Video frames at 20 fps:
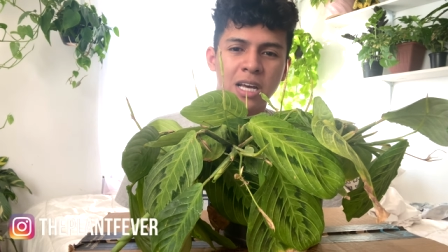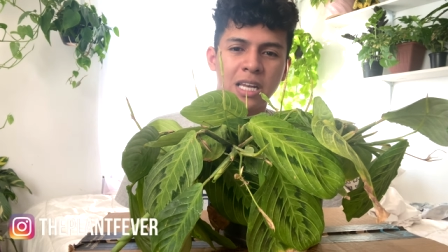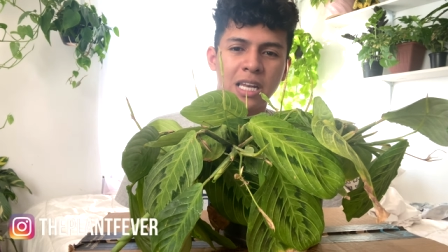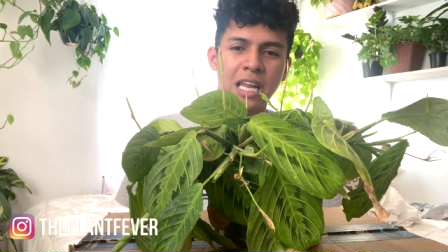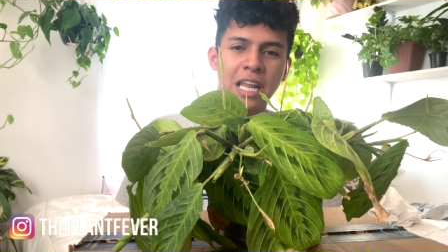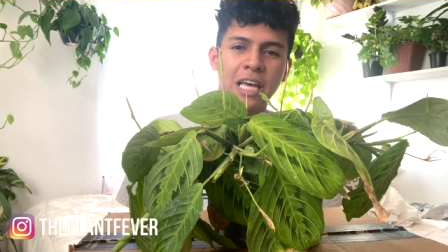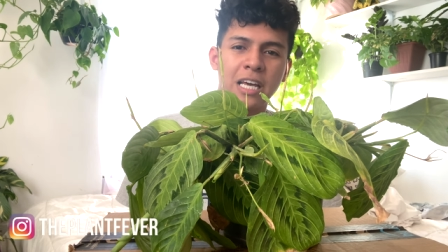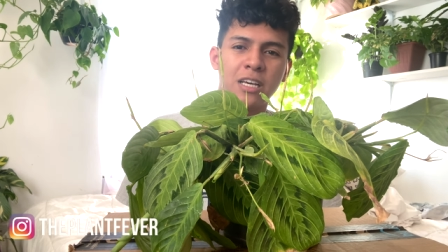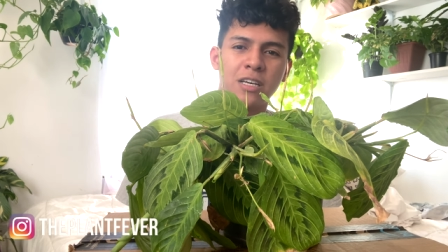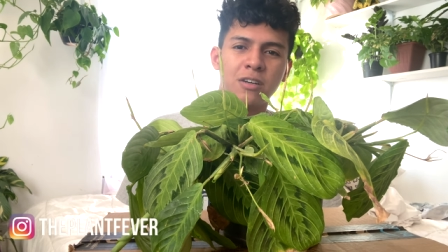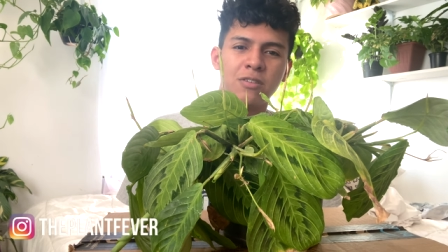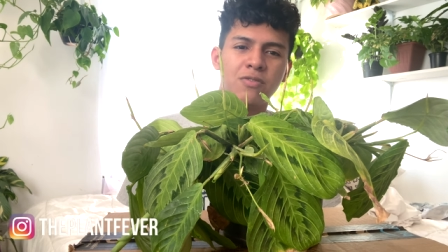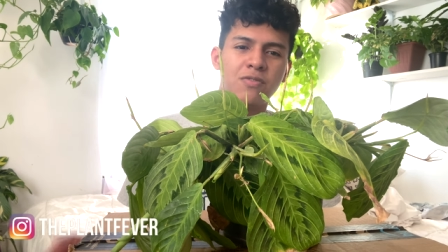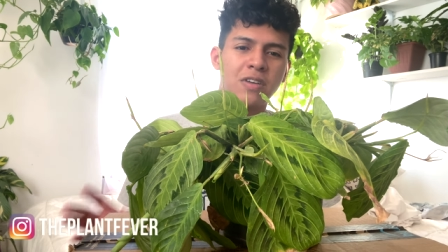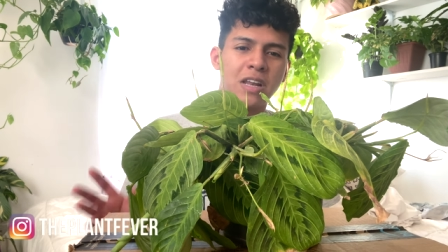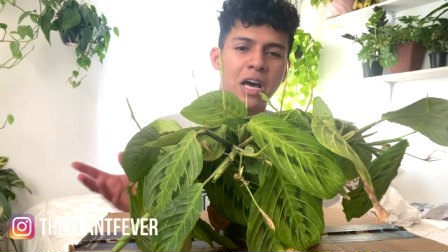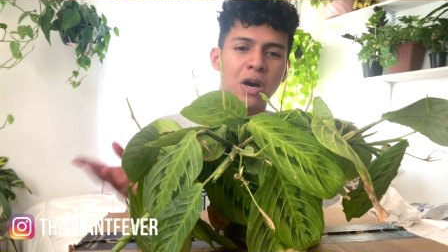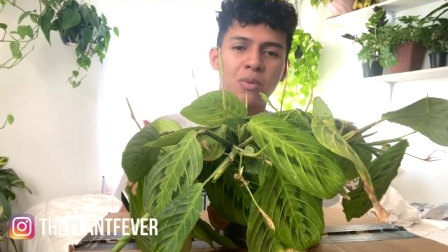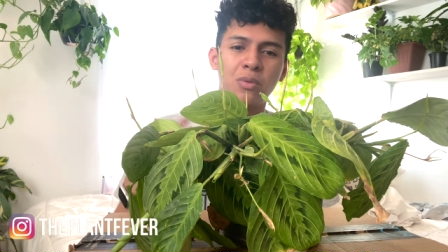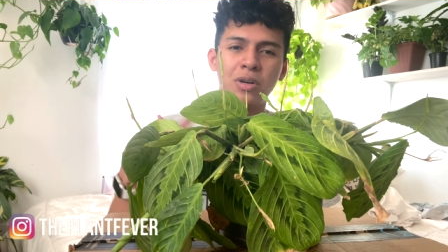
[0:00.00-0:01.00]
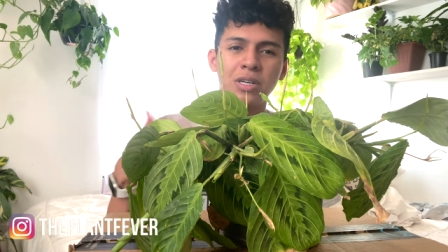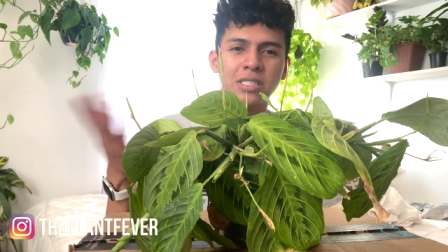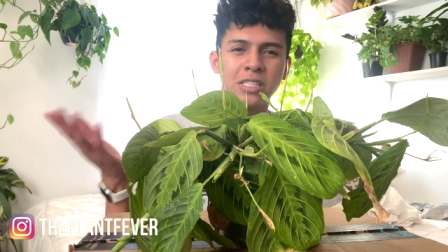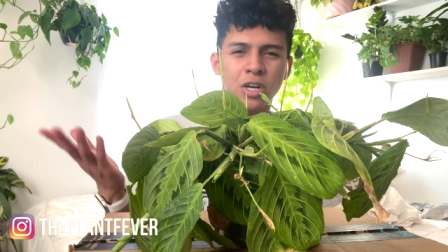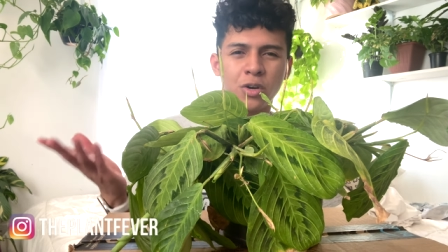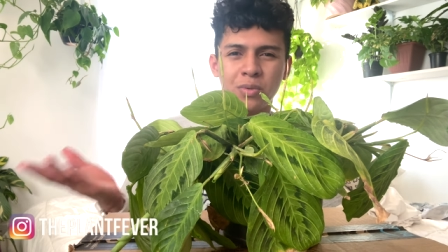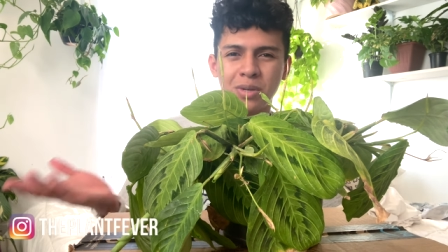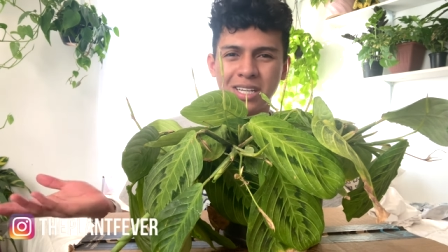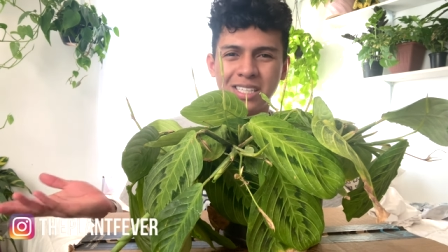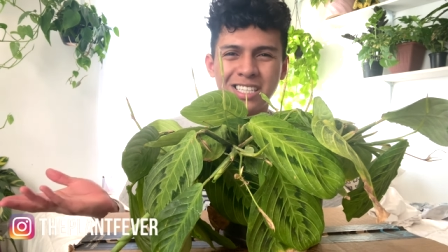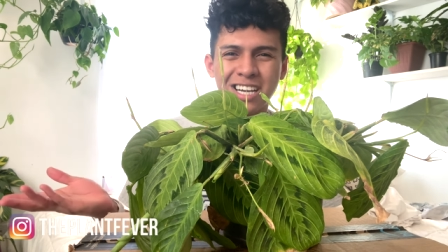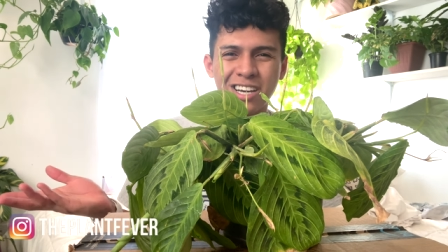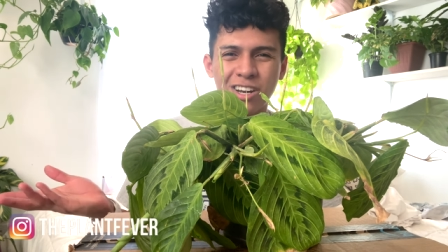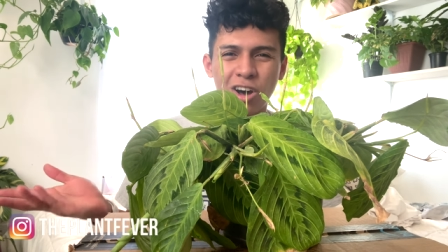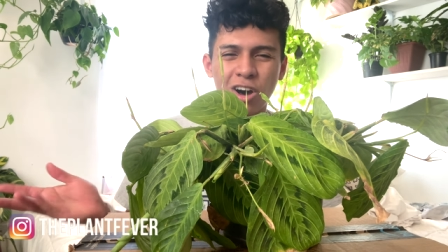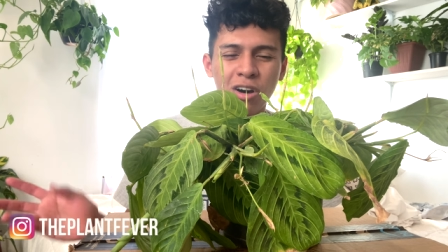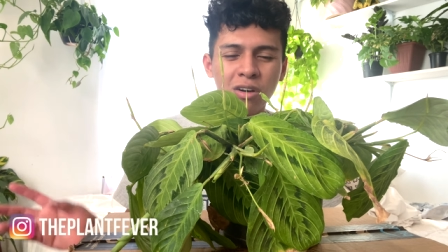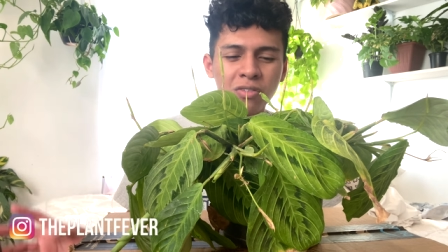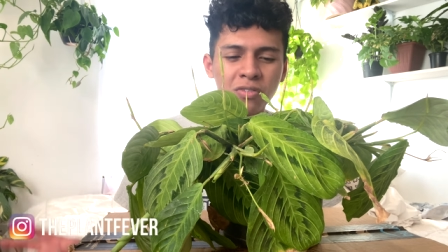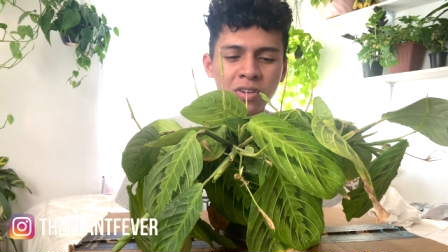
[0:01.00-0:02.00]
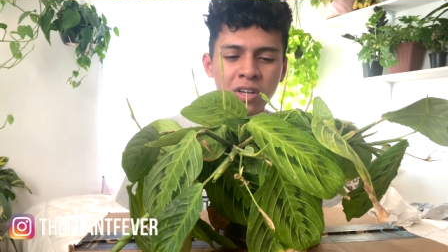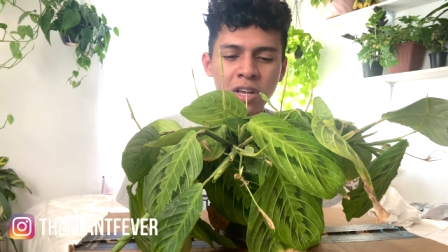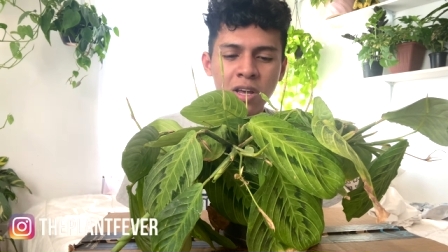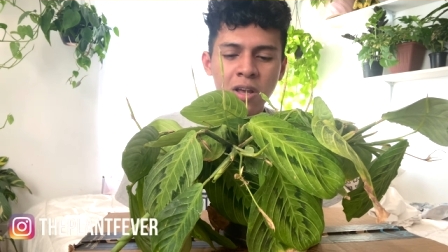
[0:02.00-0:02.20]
like flowers already died off